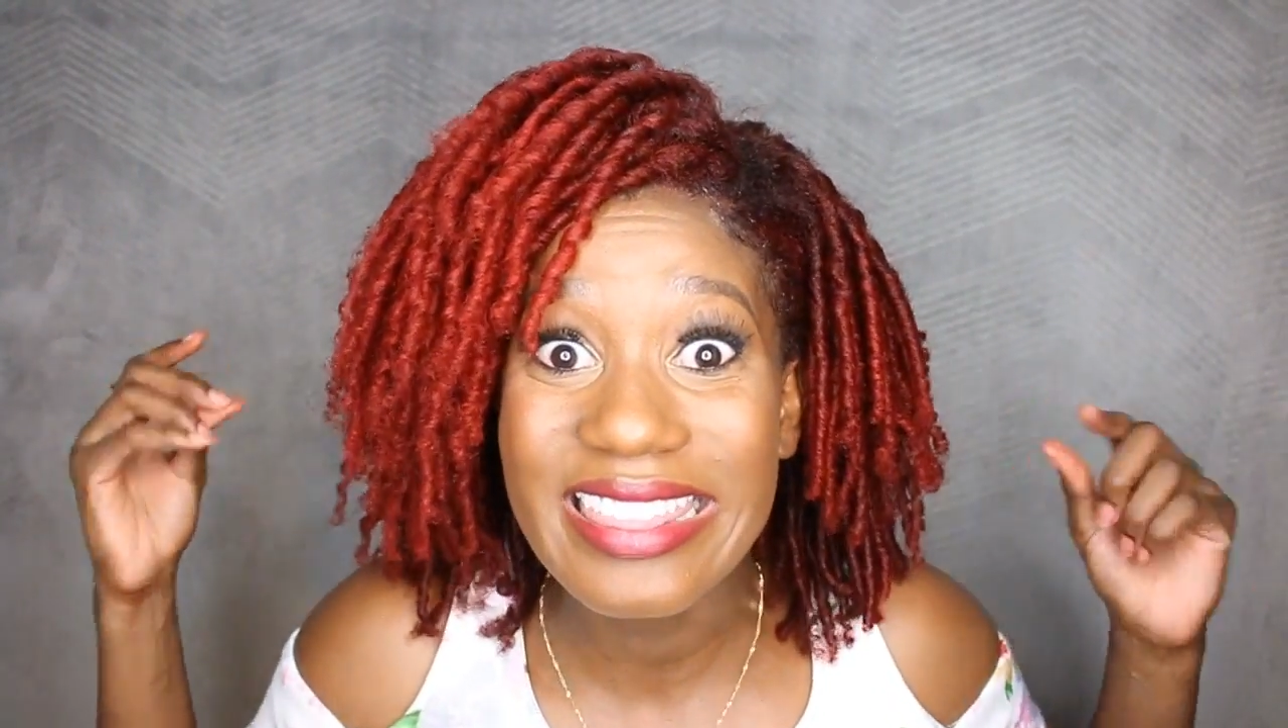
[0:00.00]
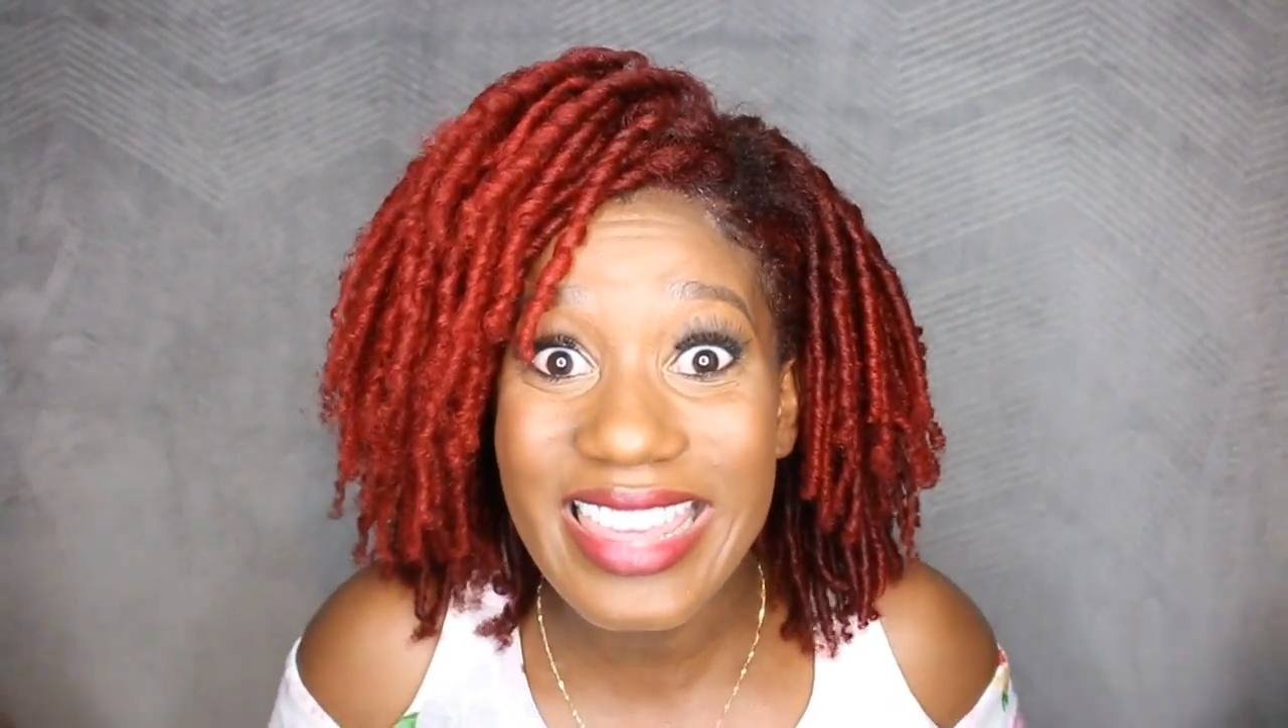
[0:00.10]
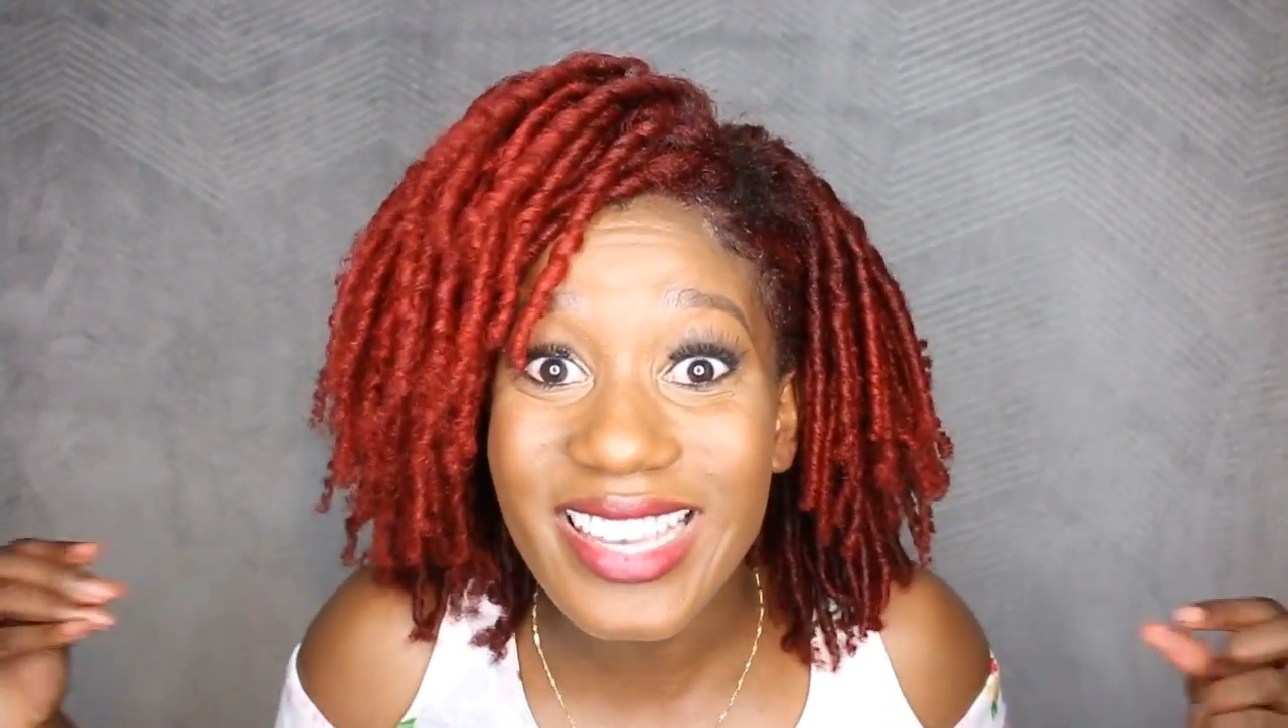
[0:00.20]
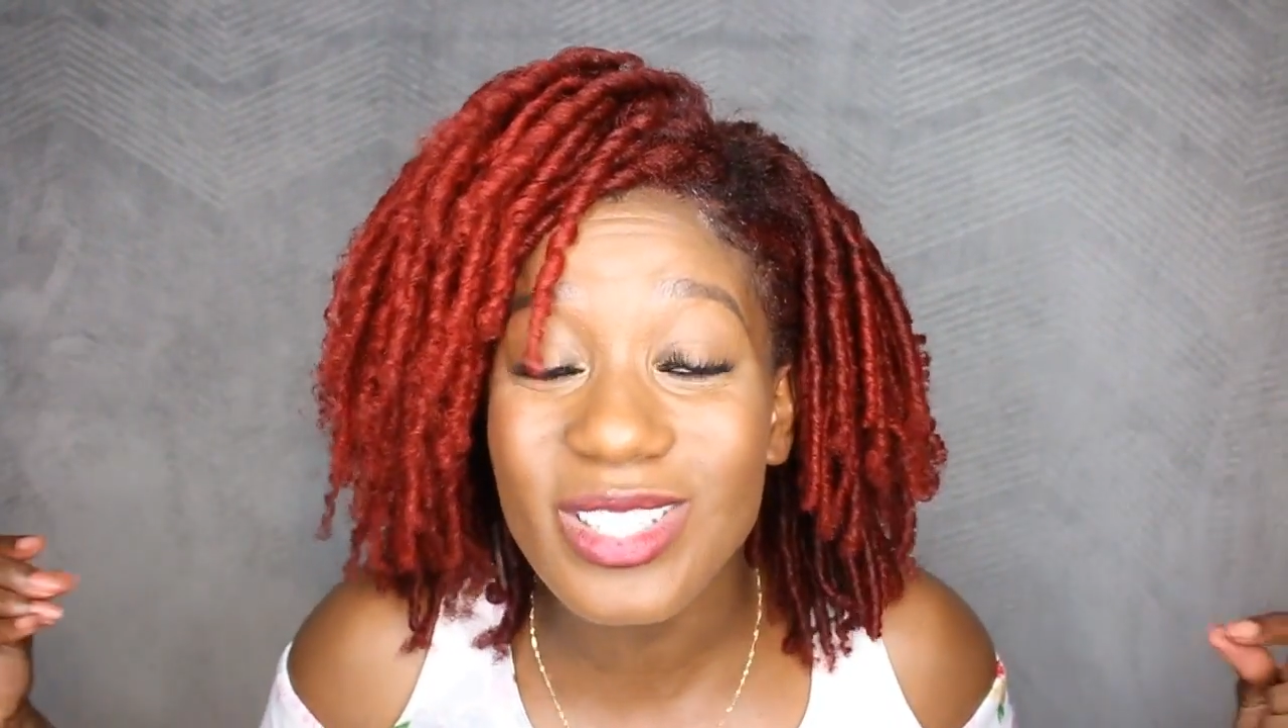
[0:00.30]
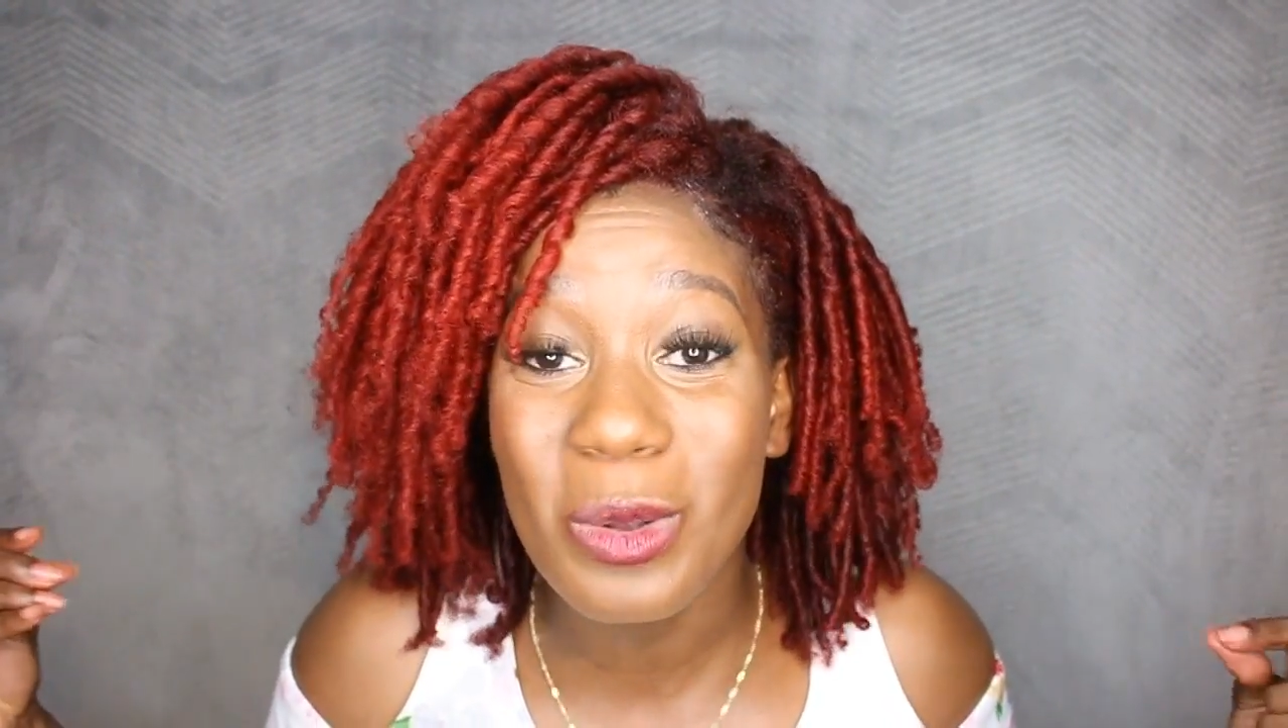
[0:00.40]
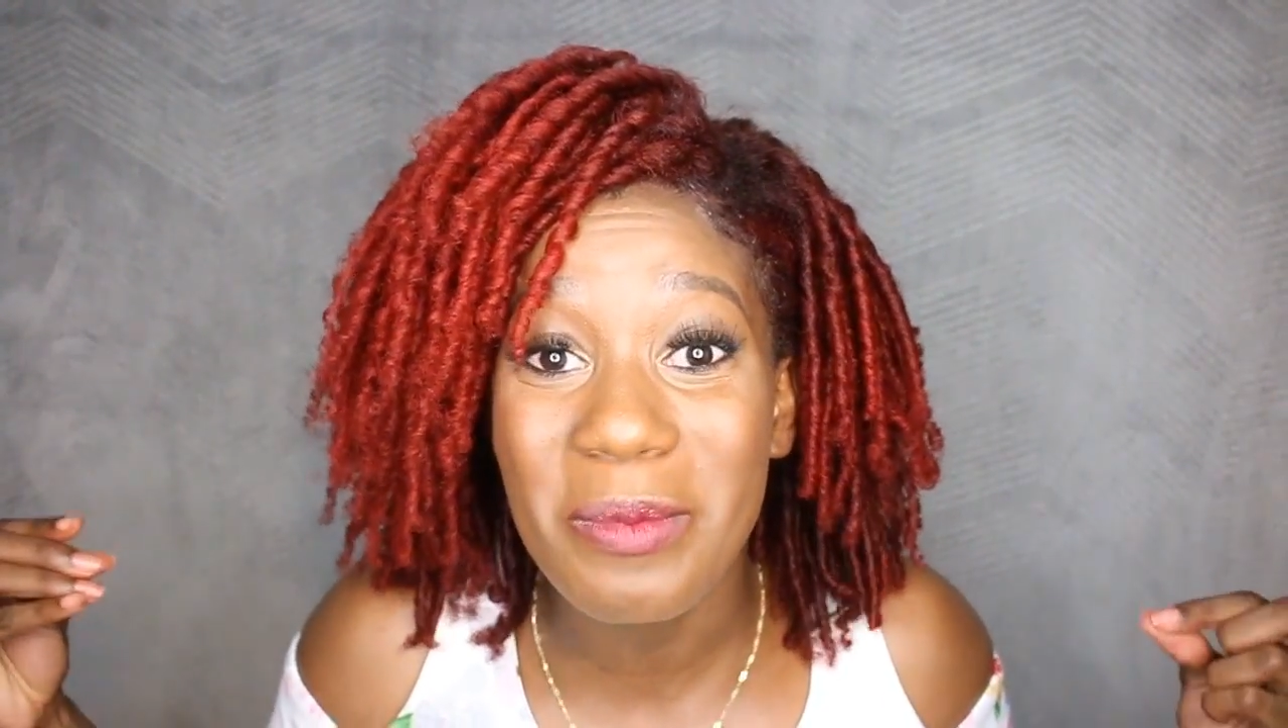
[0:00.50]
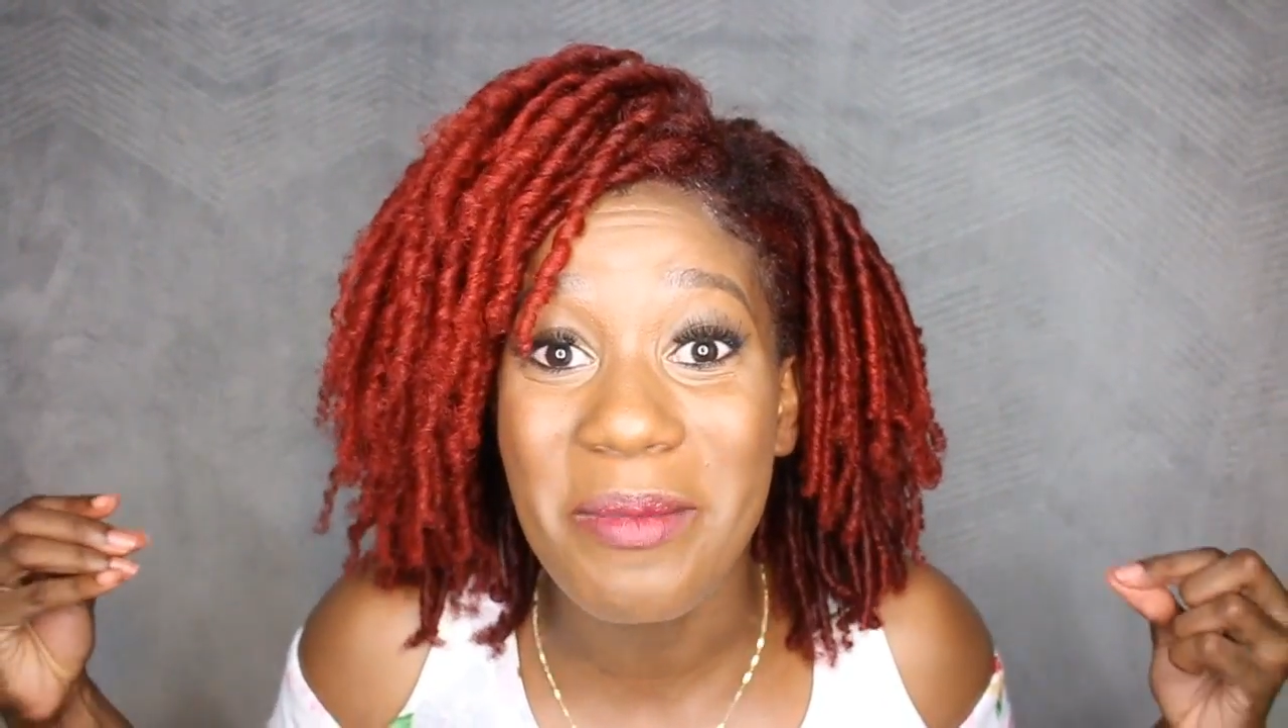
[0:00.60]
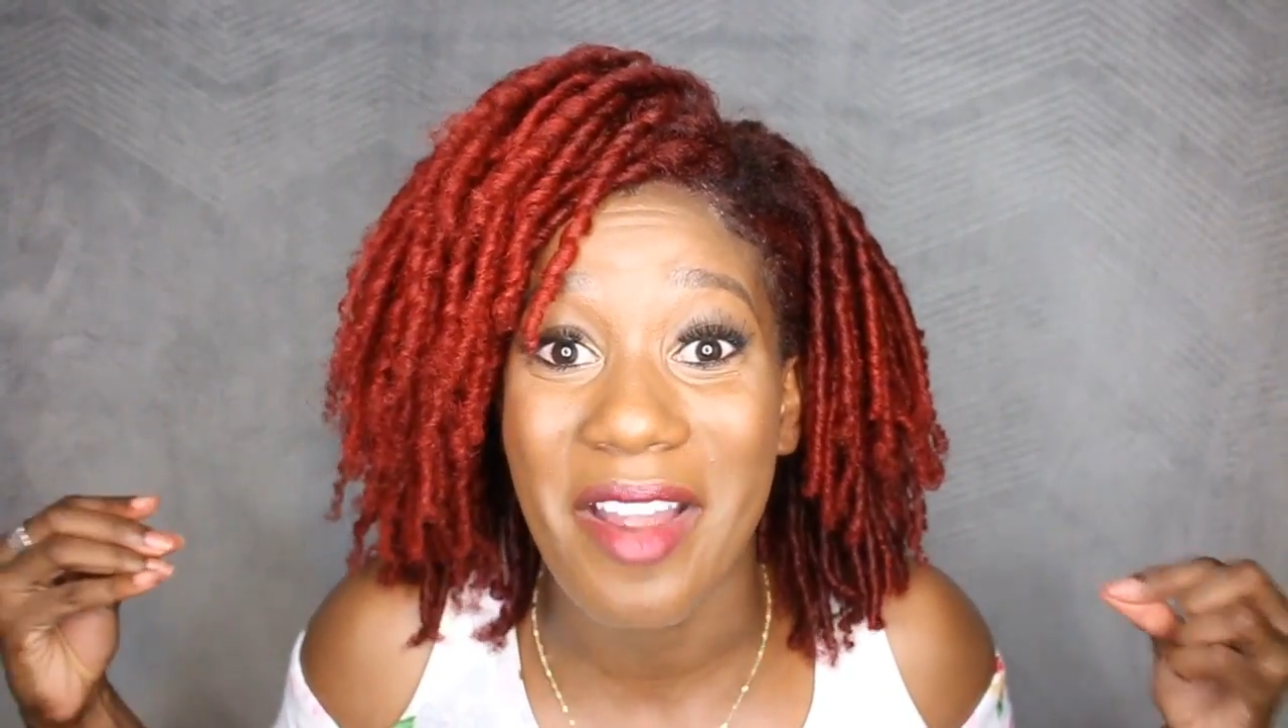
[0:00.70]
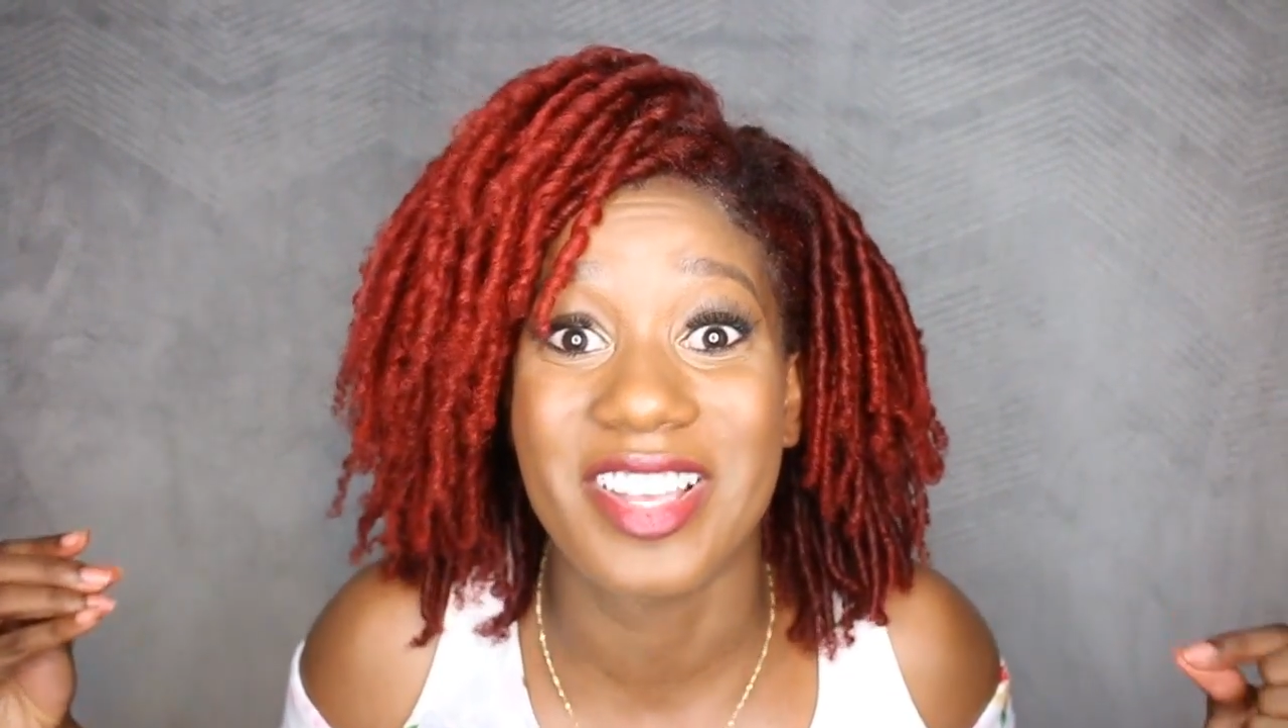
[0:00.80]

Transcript: this would be my